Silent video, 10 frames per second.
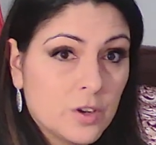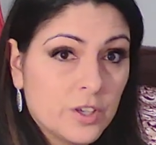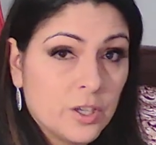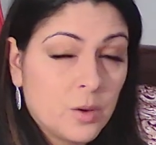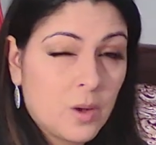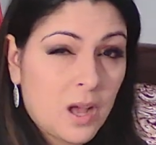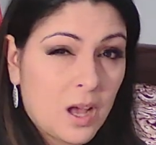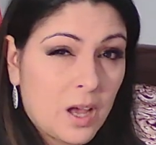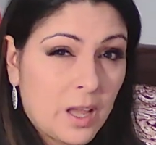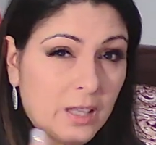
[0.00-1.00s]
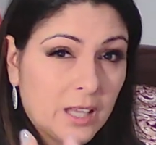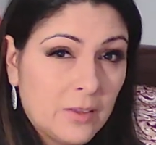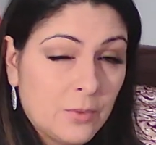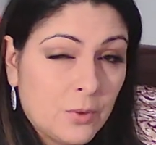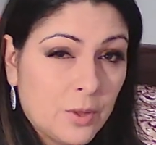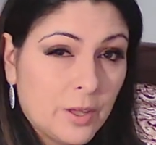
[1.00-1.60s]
a high level